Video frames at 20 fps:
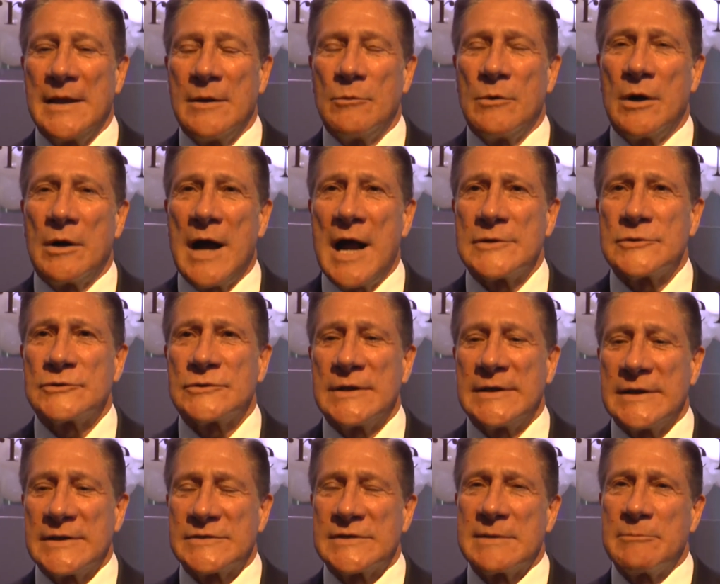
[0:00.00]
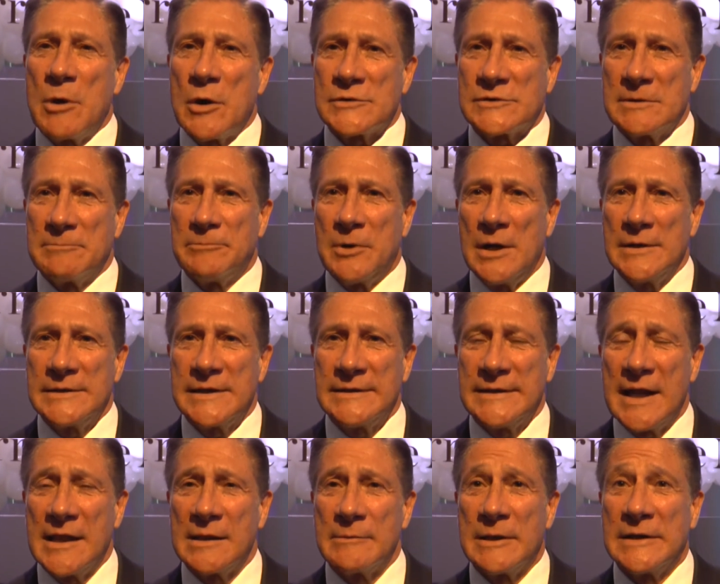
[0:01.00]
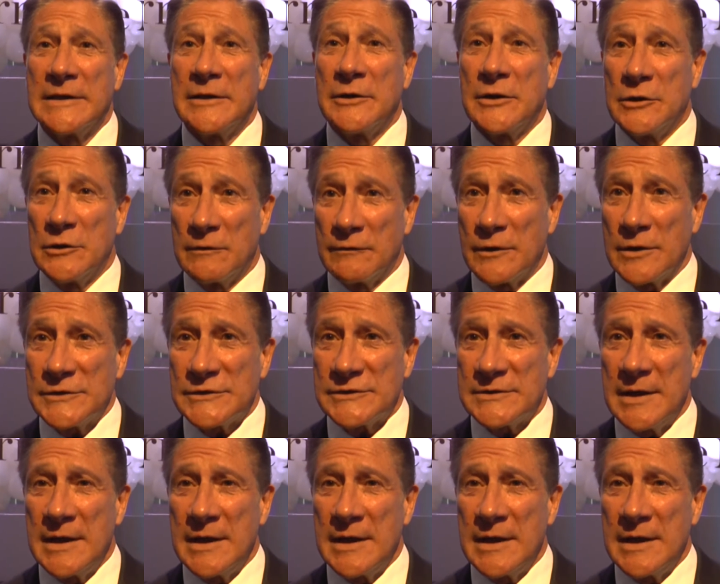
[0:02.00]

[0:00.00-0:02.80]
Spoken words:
Well, hydrogen is the most abundant element in the universe.